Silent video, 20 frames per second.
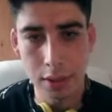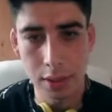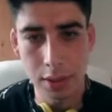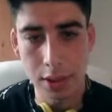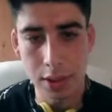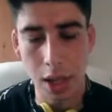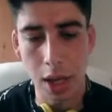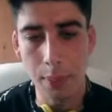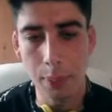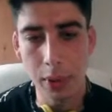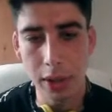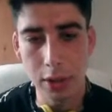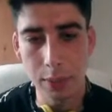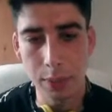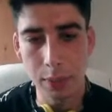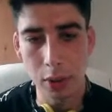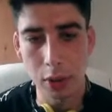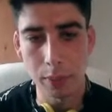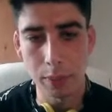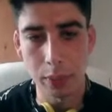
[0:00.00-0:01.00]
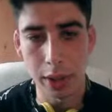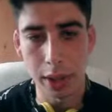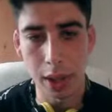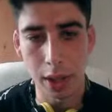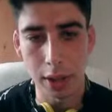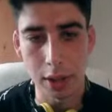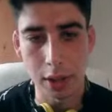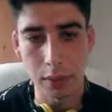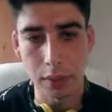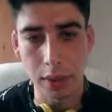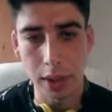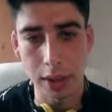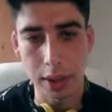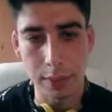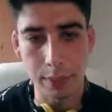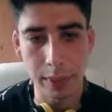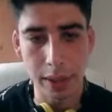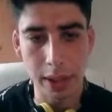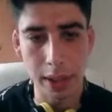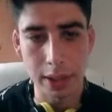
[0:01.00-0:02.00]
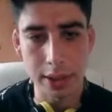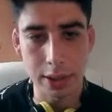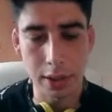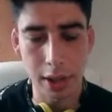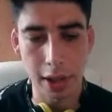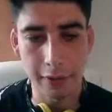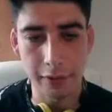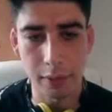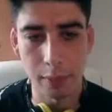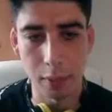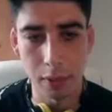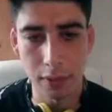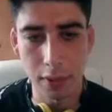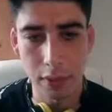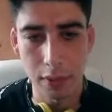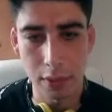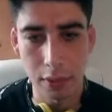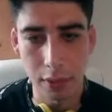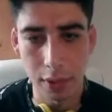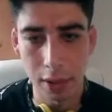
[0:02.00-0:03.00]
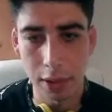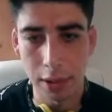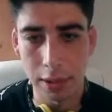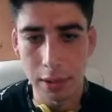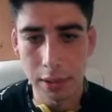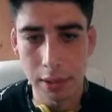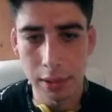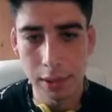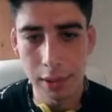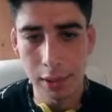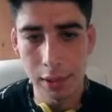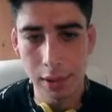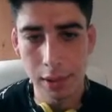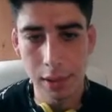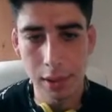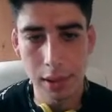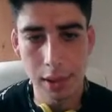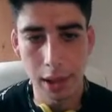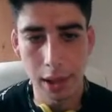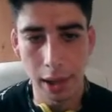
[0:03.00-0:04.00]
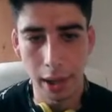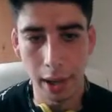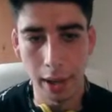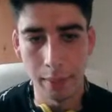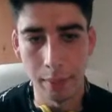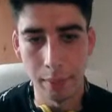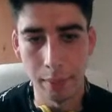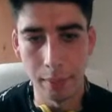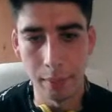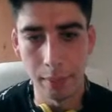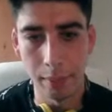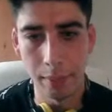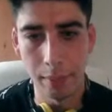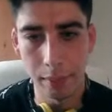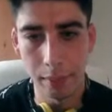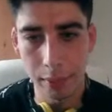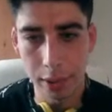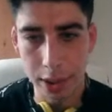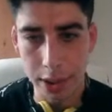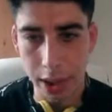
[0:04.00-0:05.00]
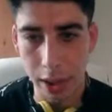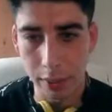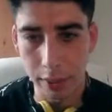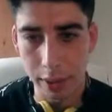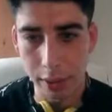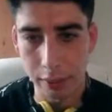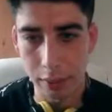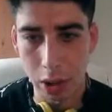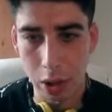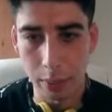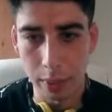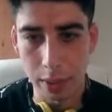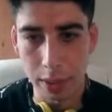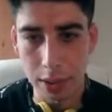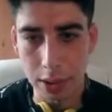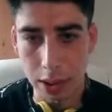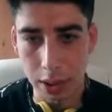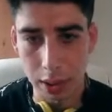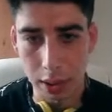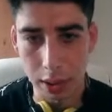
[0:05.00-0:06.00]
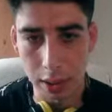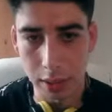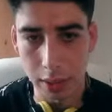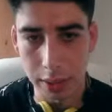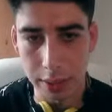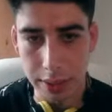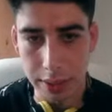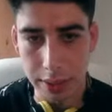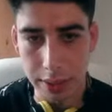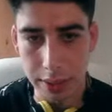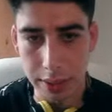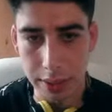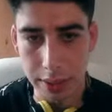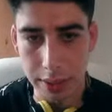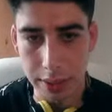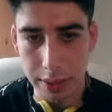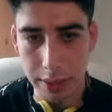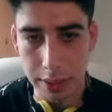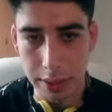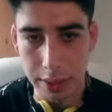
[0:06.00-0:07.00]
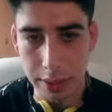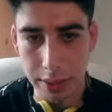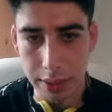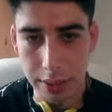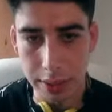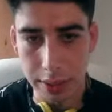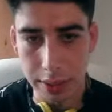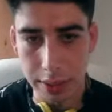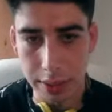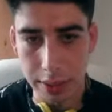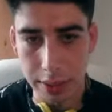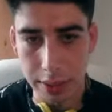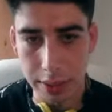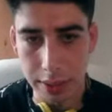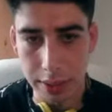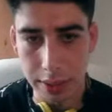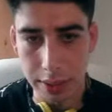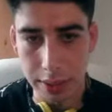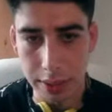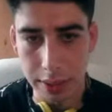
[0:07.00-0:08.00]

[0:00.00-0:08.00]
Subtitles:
Scott brings up a good point. I do think Big E's gonna have to move over to Raw. Because I don't think Roman's gonna lose anytime soon.